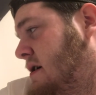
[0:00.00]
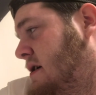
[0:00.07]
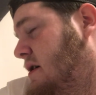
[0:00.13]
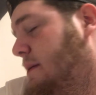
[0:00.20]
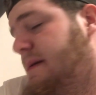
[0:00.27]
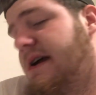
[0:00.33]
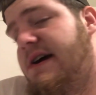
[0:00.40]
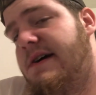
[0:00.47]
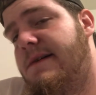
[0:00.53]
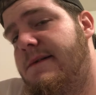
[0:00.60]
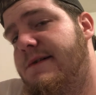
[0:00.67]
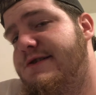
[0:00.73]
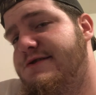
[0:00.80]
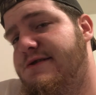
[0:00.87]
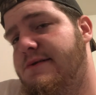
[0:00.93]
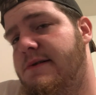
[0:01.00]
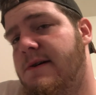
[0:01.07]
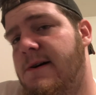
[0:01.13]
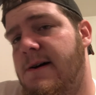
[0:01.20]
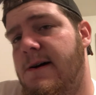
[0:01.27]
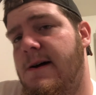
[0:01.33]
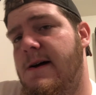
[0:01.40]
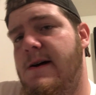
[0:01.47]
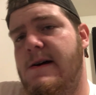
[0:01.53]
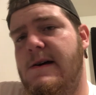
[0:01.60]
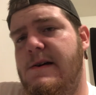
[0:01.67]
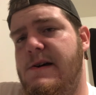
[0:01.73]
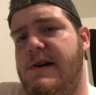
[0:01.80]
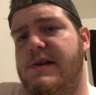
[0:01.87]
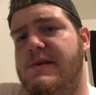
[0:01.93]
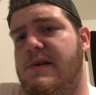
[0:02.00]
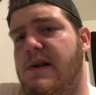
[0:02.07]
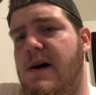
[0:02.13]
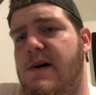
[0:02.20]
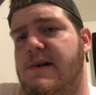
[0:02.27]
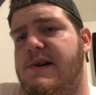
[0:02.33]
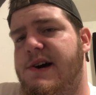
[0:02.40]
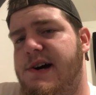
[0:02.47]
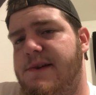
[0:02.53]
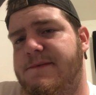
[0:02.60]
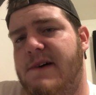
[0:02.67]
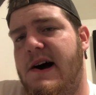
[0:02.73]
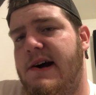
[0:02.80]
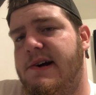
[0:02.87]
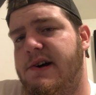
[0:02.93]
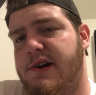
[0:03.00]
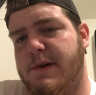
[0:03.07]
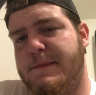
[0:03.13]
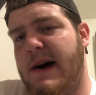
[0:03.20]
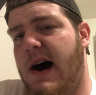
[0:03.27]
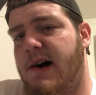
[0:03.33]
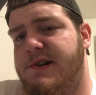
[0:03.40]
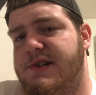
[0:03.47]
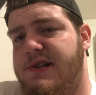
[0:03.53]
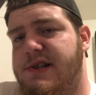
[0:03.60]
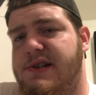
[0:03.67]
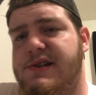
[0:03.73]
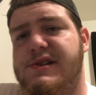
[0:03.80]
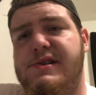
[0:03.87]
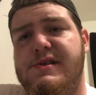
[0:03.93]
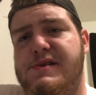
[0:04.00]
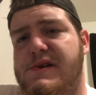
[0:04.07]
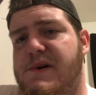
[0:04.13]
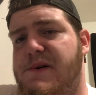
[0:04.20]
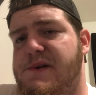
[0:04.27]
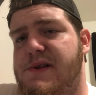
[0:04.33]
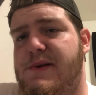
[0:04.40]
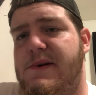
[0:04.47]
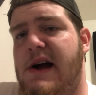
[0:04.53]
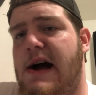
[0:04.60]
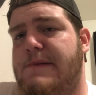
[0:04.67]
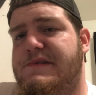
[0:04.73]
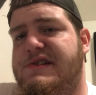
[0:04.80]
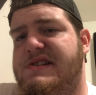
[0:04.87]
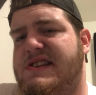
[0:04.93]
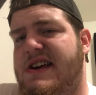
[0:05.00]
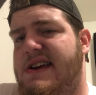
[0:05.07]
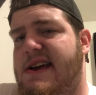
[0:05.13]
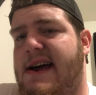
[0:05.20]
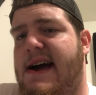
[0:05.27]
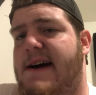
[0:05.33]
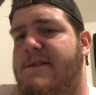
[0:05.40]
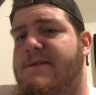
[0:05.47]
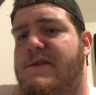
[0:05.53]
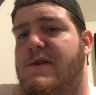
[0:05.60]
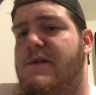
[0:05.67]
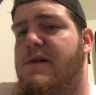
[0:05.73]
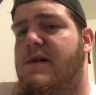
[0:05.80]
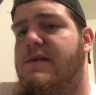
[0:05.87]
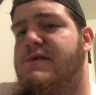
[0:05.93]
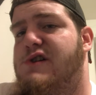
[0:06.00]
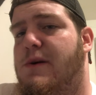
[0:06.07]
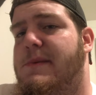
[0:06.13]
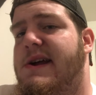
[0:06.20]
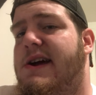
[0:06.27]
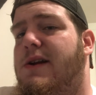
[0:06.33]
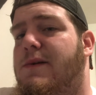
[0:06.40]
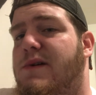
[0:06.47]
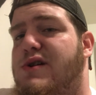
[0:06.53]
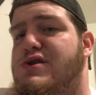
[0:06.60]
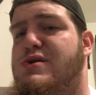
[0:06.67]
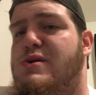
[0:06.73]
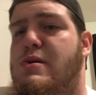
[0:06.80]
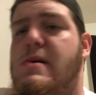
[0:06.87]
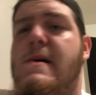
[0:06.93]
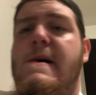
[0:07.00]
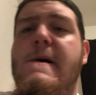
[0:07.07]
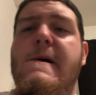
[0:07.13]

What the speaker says: Copenhagen Original. You can do long cut, fine cut, or pouches. Only 3 options that you have for Copenhagen Original.